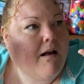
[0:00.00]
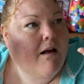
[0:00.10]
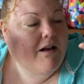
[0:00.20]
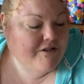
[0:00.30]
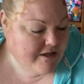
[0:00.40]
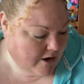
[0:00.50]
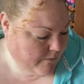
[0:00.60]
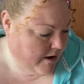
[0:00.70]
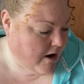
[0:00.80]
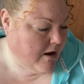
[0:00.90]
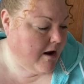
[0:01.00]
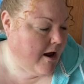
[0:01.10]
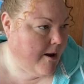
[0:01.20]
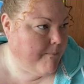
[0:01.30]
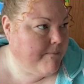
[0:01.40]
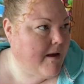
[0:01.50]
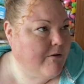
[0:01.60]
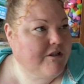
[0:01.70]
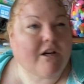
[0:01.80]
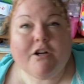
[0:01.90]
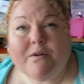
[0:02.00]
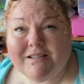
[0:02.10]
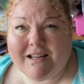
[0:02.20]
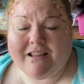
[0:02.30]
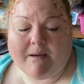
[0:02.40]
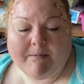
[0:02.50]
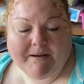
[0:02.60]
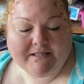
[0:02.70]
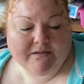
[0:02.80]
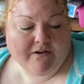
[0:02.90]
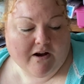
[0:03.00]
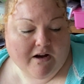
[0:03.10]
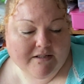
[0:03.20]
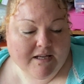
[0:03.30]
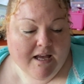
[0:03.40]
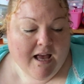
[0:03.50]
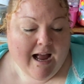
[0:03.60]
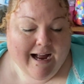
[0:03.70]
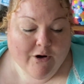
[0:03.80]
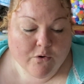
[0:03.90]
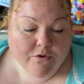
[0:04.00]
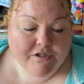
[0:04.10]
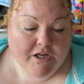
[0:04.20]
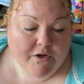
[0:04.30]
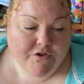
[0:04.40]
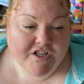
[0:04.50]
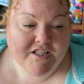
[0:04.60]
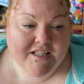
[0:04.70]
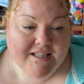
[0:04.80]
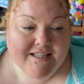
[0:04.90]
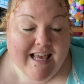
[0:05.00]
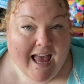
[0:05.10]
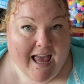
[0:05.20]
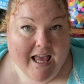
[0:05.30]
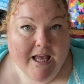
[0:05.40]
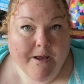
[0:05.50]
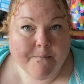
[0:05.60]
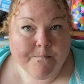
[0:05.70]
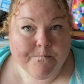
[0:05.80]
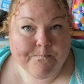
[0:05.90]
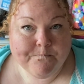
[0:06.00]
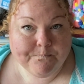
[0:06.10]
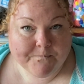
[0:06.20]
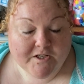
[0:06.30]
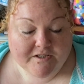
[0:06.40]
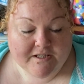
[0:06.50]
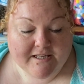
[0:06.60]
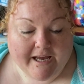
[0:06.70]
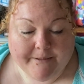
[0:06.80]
Actually no, wait, I'll show you just another couple of pieces of art, and also just to say that